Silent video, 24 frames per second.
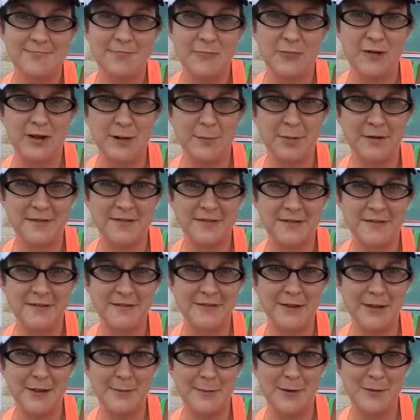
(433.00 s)
read a personal
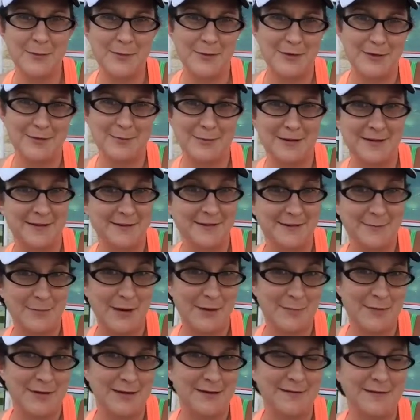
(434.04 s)
development book because it
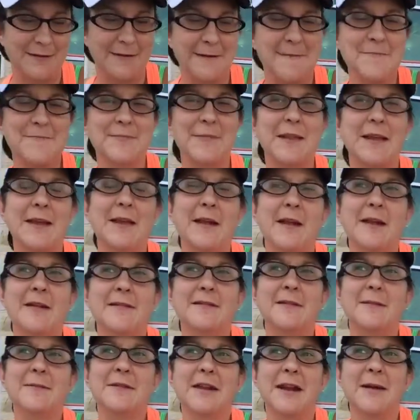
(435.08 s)
might be easier.
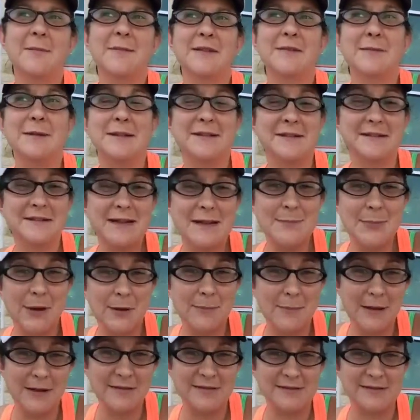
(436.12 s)
Sometimes we just keep our
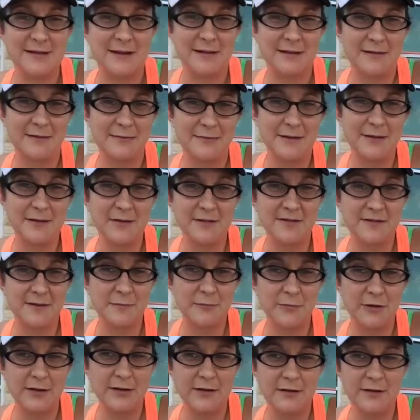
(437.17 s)
mouth shut. We know
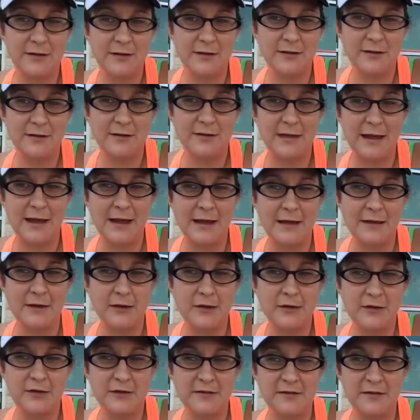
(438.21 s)
someone that
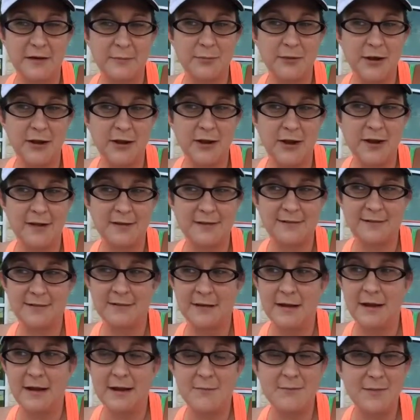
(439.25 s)
could use our products.
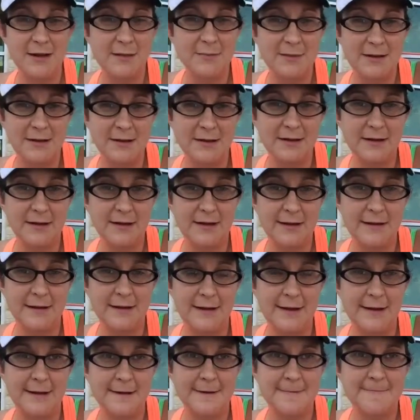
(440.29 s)
Maybe
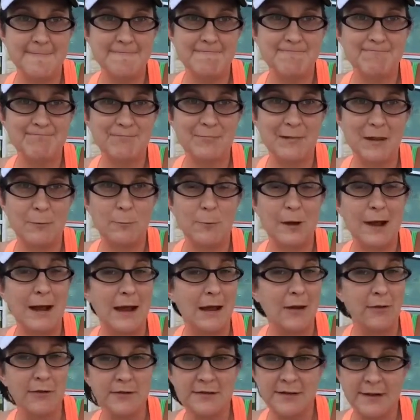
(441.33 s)
we're
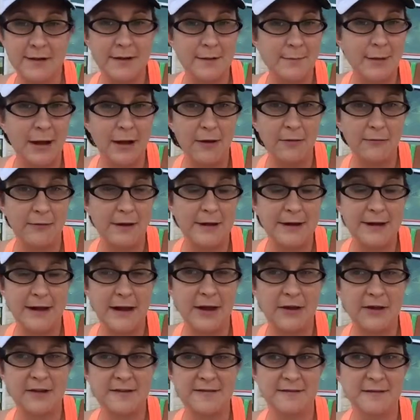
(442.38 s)
out and about running
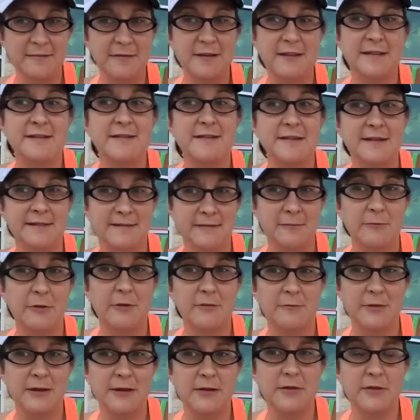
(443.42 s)
errands and we see
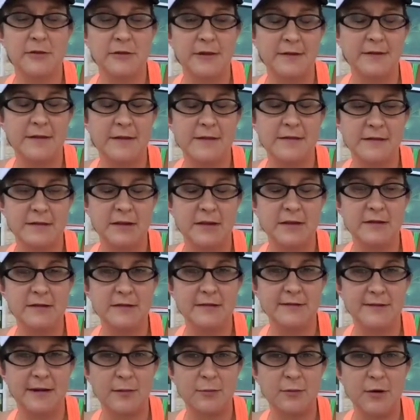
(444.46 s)
someone we know that could
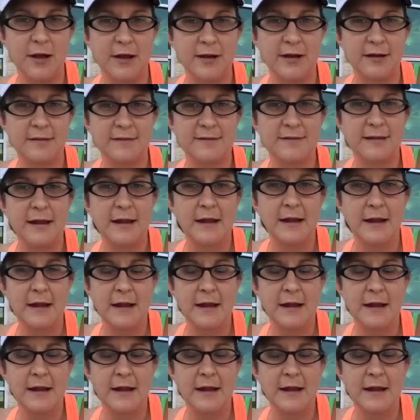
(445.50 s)
use our products.